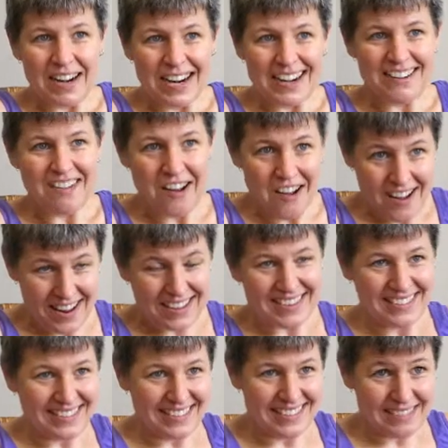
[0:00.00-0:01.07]
Right? Not
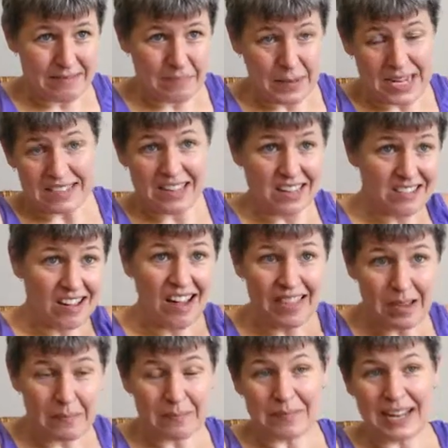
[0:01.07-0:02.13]
because I saw
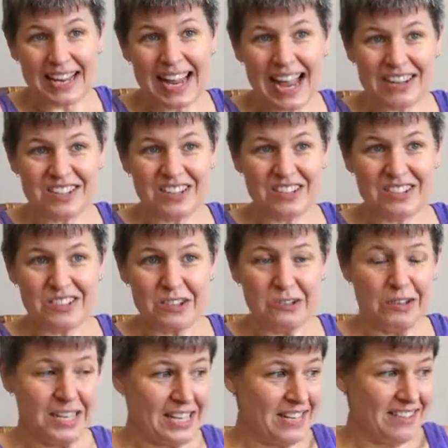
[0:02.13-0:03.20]
them like hatching out so
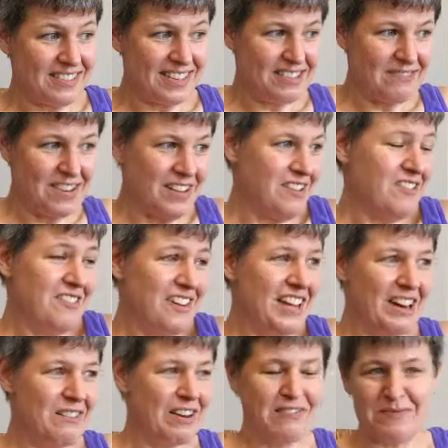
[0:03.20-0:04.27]
quickly. It's like, well, you could
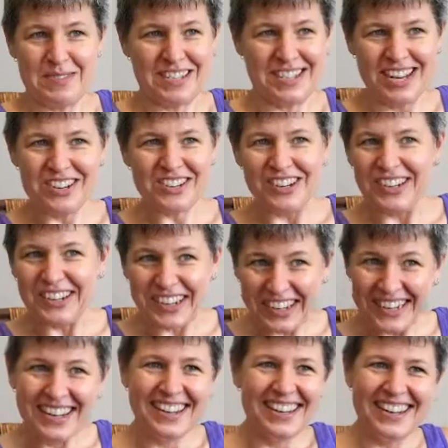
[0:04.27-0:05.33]
get away from a snake, sure you
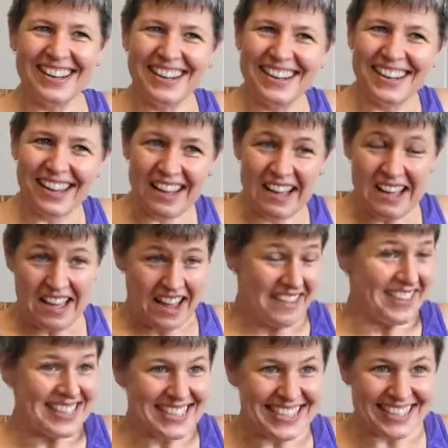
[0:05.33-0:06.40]
could,
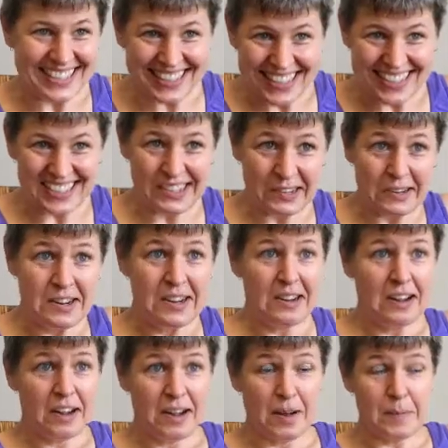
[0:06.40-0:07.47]
and they do.
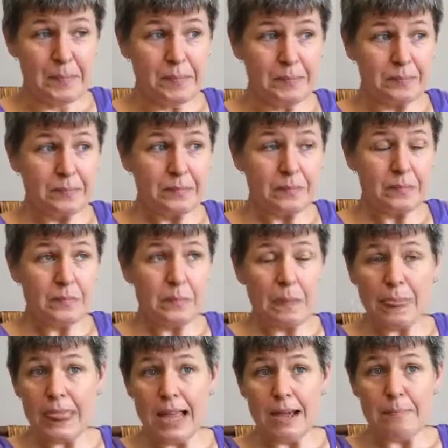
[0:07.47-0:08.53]

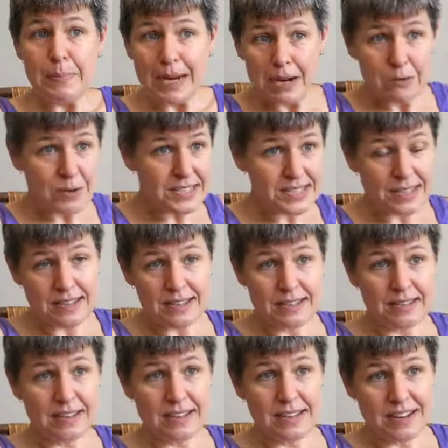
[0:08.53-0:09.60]
But it
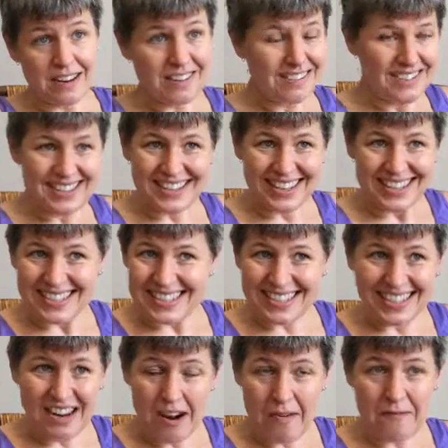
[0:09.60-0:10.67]
wasn't, like it
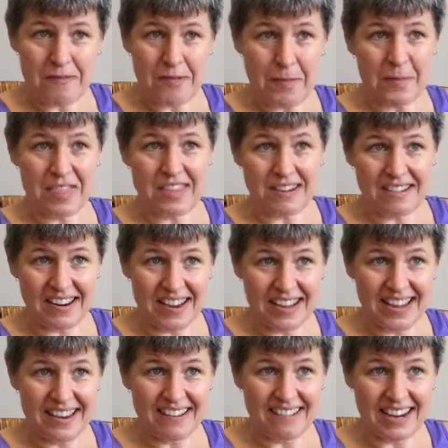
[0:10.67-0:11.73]
didn't come from theory.
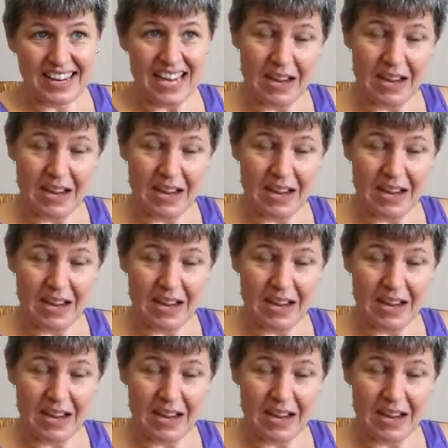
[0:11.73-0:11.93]
Right?